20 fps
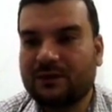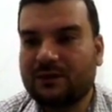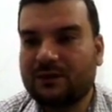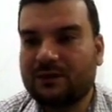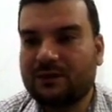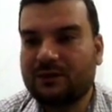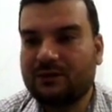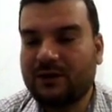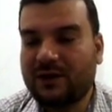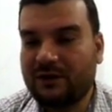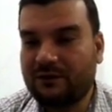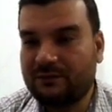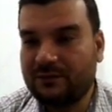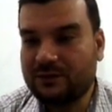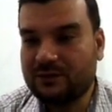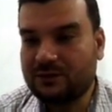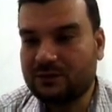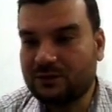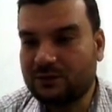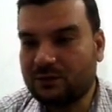You have
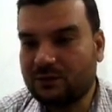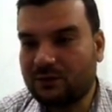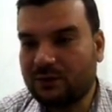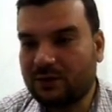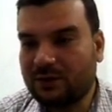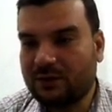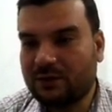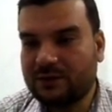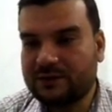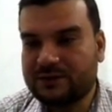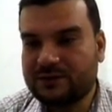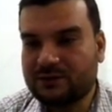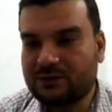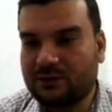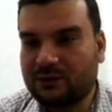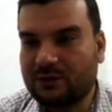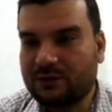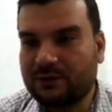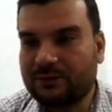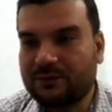been to Goa and so
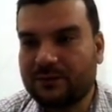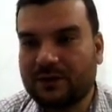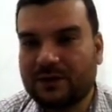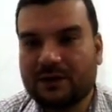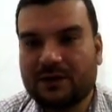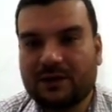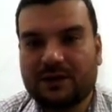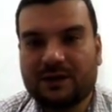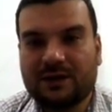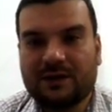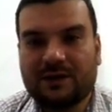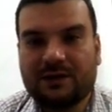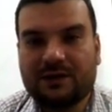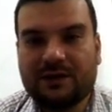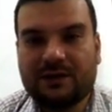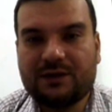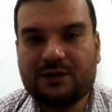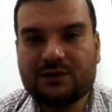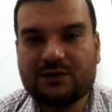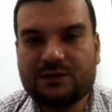on.
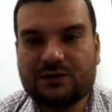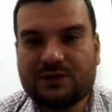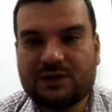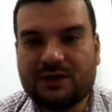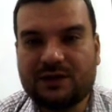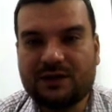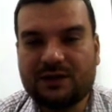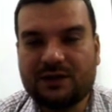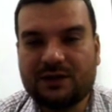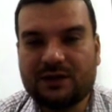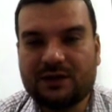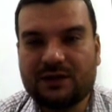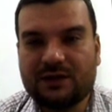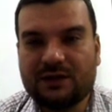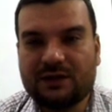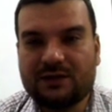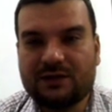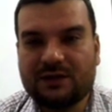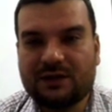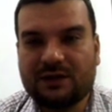Did you see
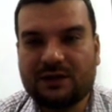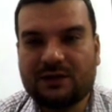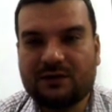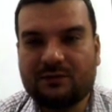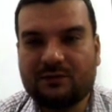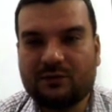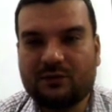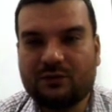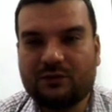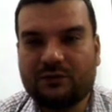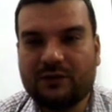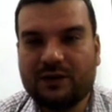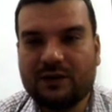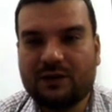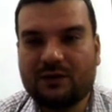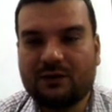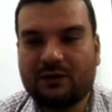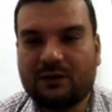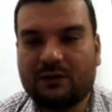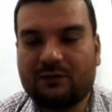it in a
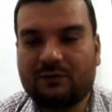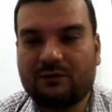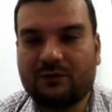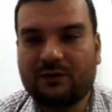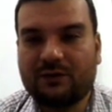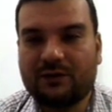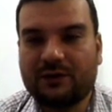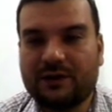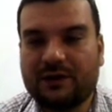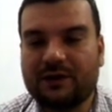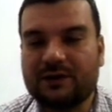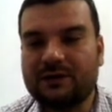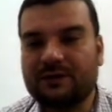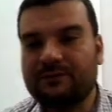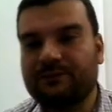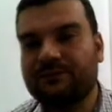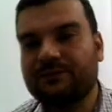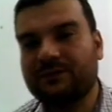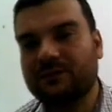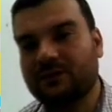movie or for real?
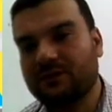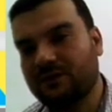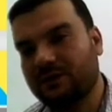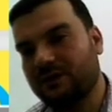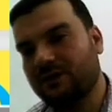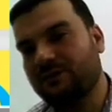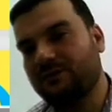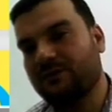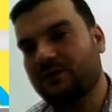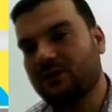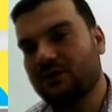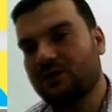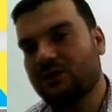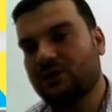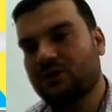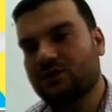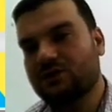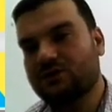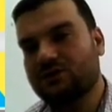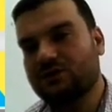Okay,
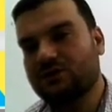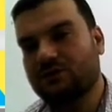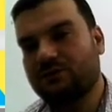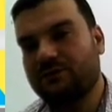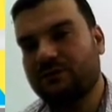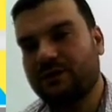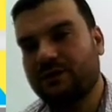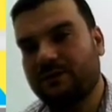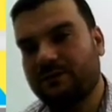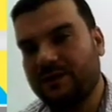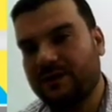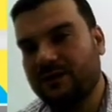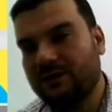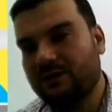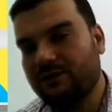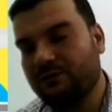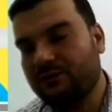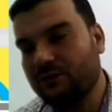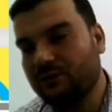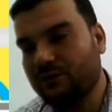so many
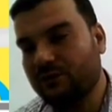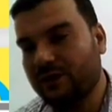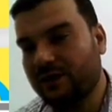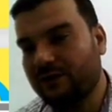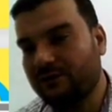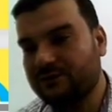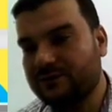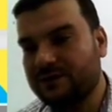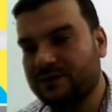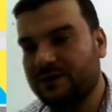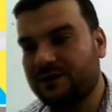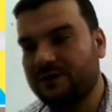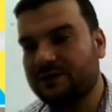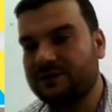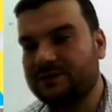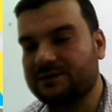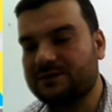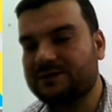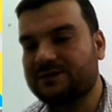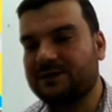of you have seen
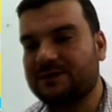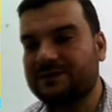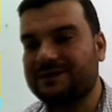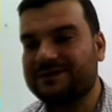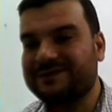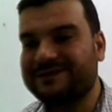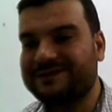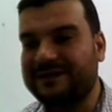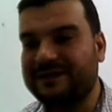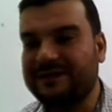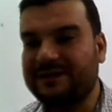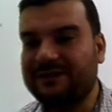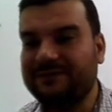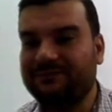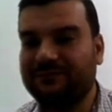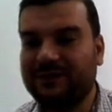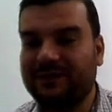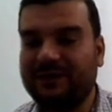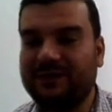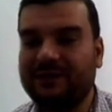this sea
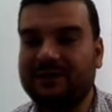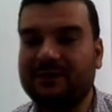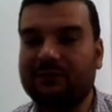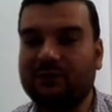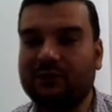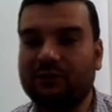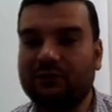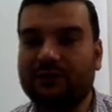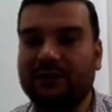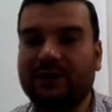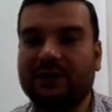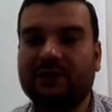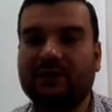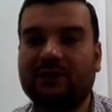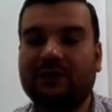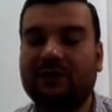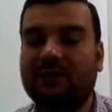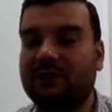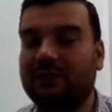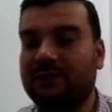in the movie
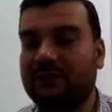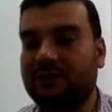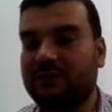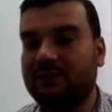or